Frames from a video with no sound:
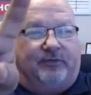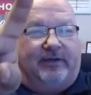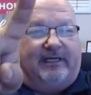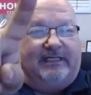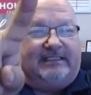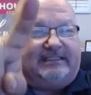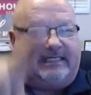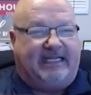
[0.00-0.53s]
Real
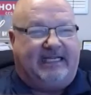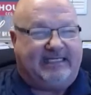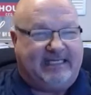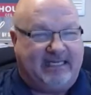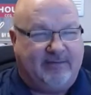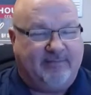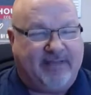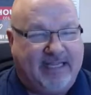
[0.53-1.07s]
Estate
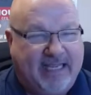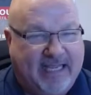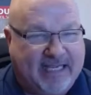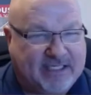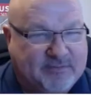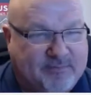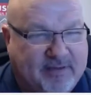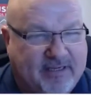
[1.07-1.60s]
Team
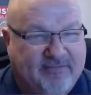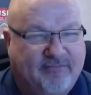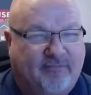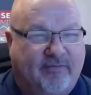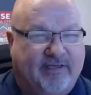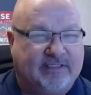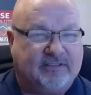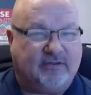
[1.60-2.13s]
EXP,
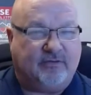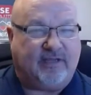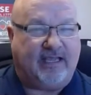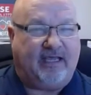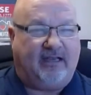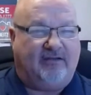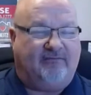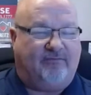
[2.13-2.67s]
Fresno,
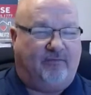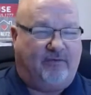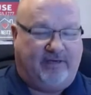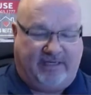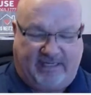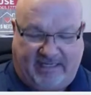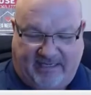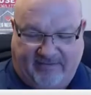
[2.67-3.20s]

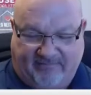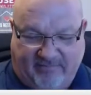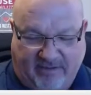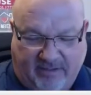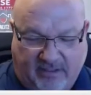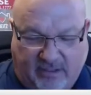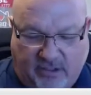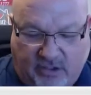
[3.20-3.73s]
California,
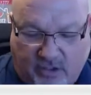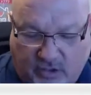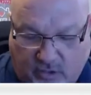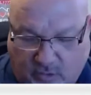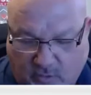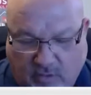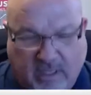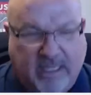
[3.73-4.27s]
giving
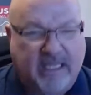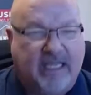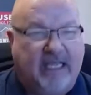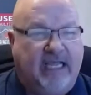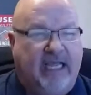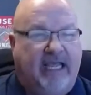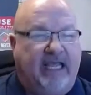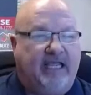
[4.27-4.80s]
you
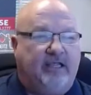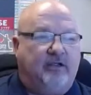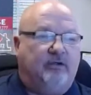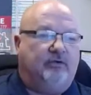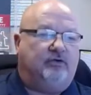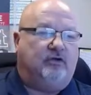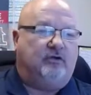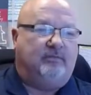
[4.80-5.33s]
a
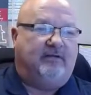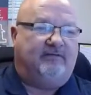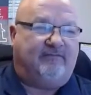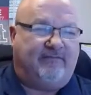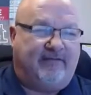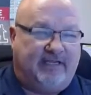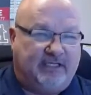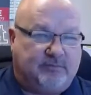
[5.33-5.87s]
YouTube and
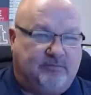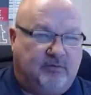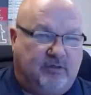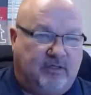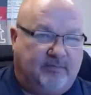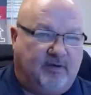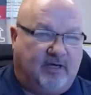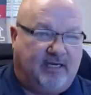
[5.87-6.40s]

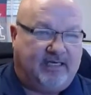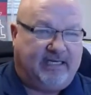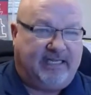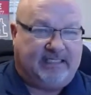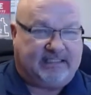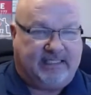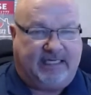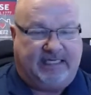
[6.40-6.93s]
Facebook
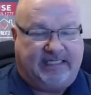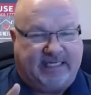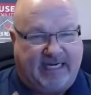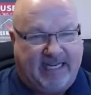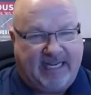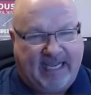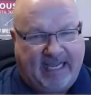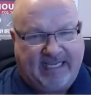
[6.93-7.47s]
podcast today.
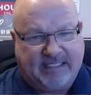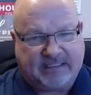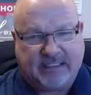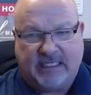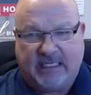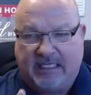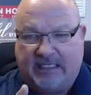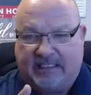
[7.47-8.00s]
Today, guys,
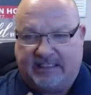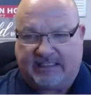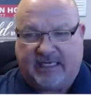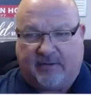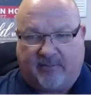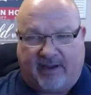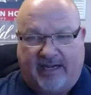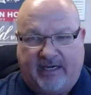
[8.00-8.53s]
let's
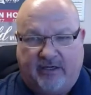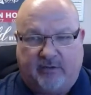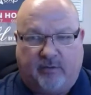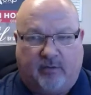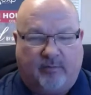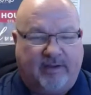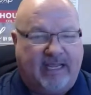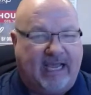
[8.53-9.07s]
get right into
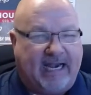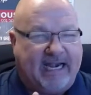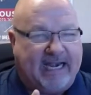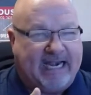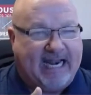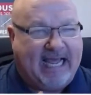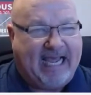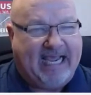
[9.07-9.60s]
it. We got
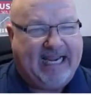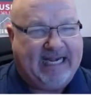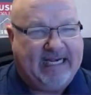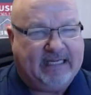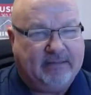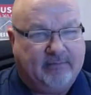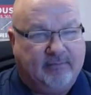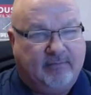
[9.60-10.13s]
nine.
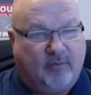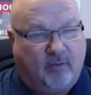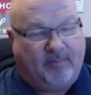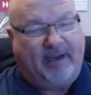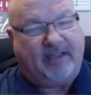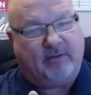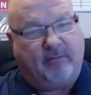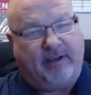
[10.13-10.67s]
Oh, by the